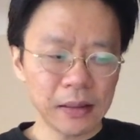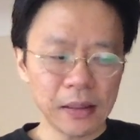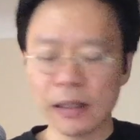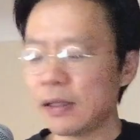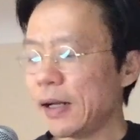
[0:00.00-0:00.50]

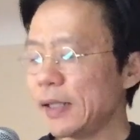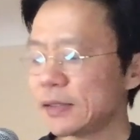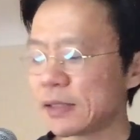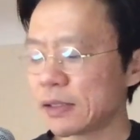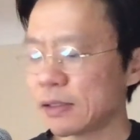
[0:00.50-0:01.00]
And
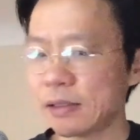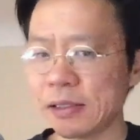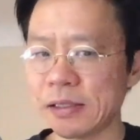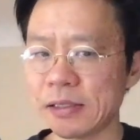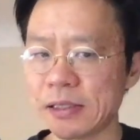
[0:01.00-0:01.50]
last
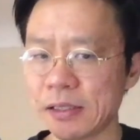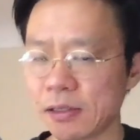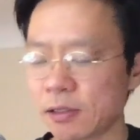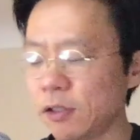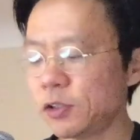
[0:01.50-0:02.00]
is the
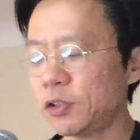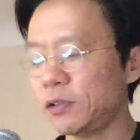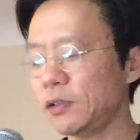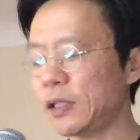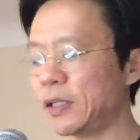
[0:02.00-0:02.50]

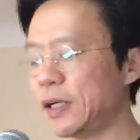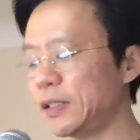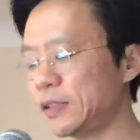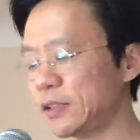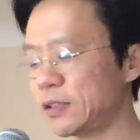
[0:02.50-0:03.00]
cultural
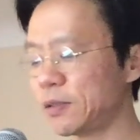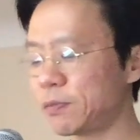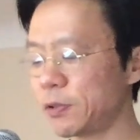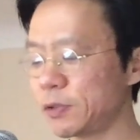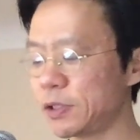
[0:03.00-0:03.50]
analysis
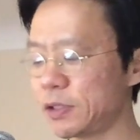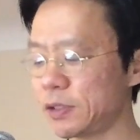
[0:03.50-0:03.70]
approach.